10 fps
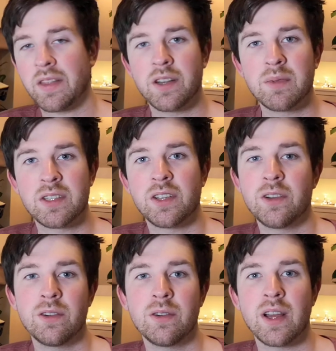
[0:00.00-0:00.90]
Method number
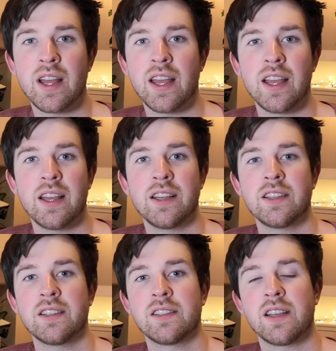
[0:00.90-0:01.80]
2
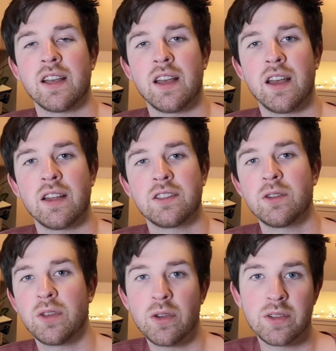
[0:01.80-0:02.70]
is
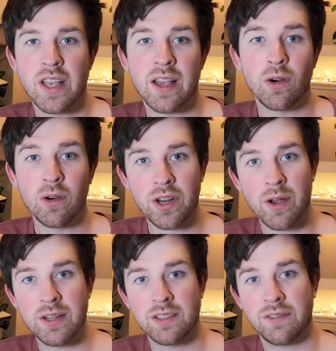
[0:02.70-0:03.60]
to use an
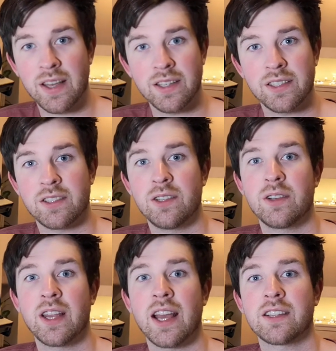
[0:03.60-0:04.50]
audio interface to
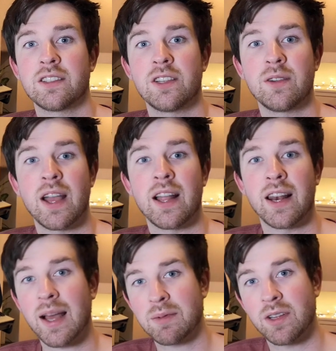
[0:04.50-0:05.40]
connect to a
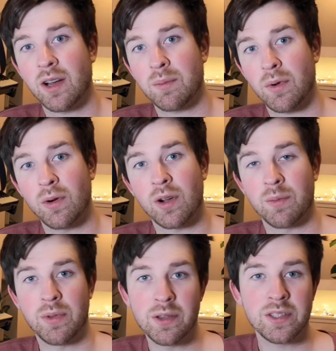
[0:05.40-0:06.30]
laptop or
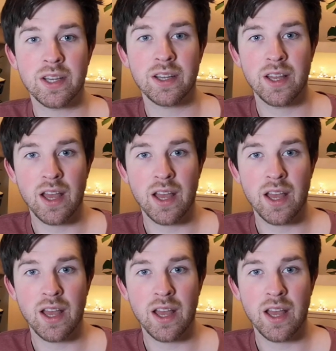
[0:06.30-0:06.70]
computer.